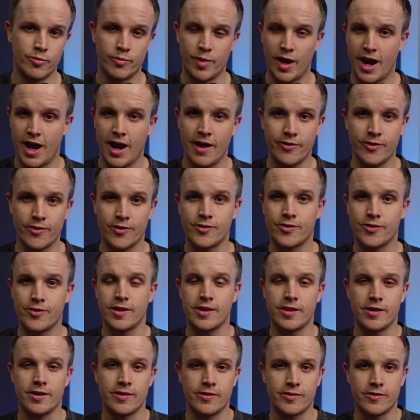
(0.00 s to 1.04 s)
behind the
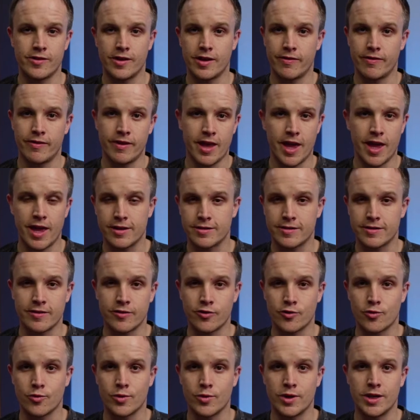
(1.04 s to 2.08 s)
scenes in the editing
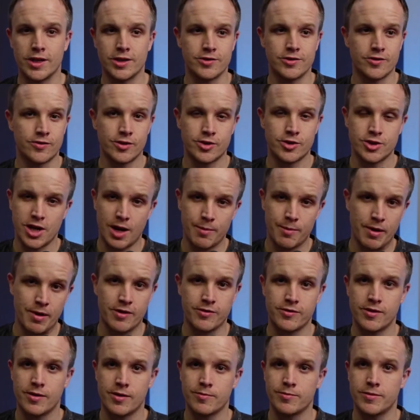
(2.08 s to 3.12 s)
suite just to chop
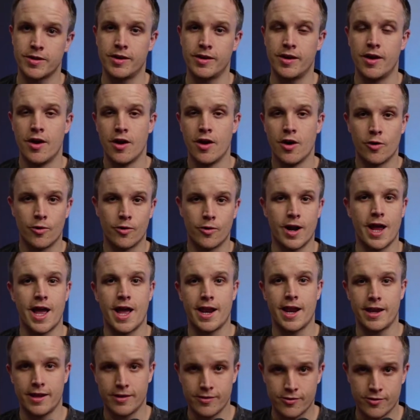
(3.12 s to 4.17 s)
out something or
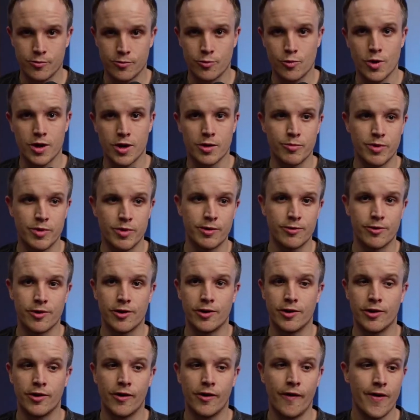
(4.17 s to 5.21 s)
add in some quick
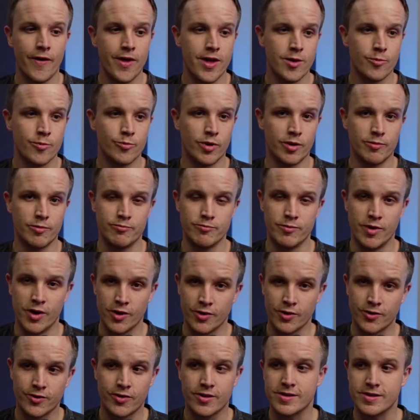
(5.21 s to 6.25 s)
B-roll, but
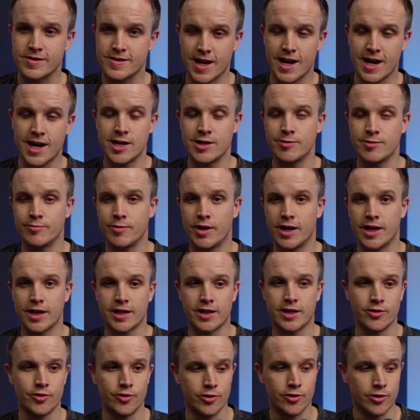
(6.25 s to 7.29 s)
most of the time I
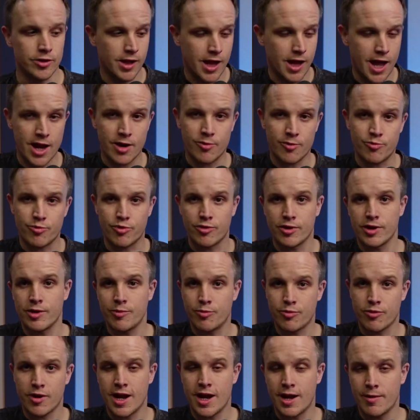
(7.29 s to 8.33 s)
can do a lot of
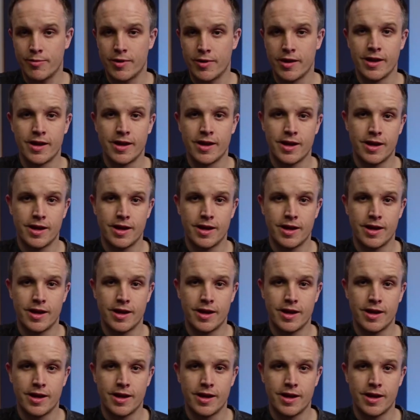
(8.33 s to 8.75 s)
pre-prep